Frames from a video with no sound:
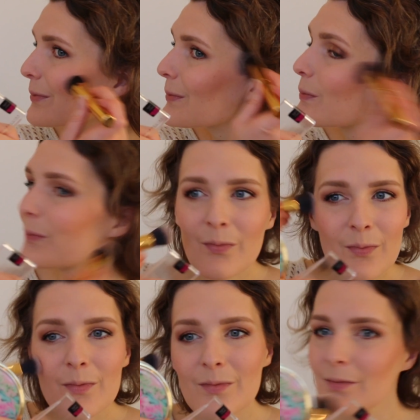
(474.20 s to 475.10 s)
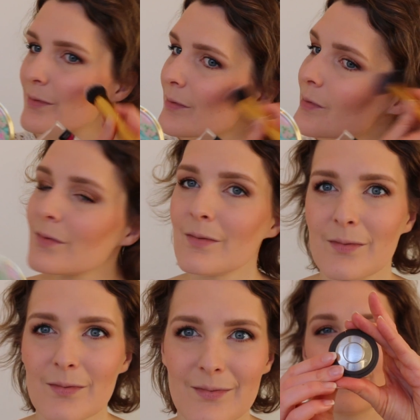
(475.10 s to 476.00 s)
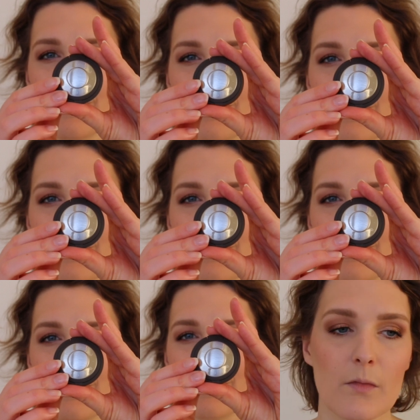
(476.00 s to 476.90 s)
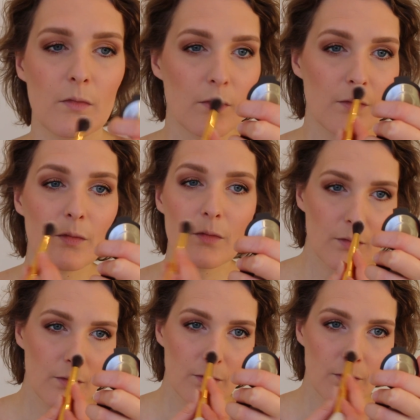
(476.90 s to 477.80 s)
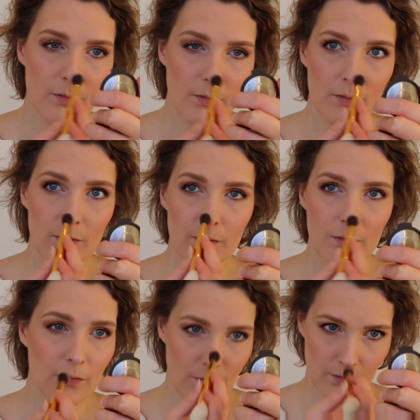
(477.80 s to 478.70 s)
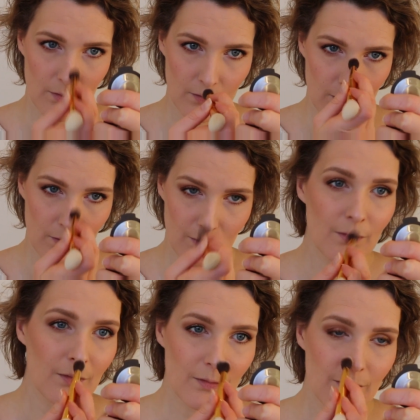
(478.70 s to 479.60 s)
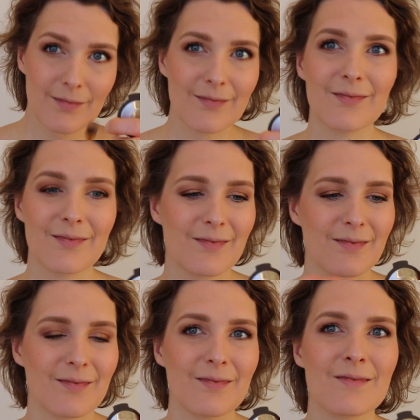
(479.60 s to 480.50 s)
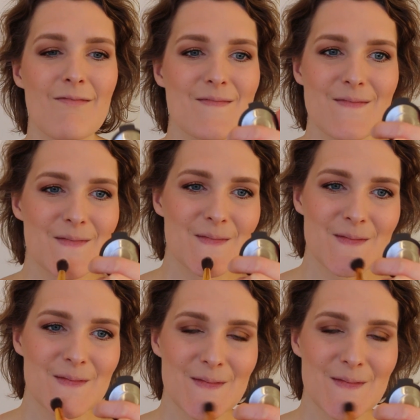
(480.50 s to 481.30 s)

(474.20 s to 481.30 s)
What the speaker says: And the highlighter we're using today is the Becca Shimmering Skin Perfector in the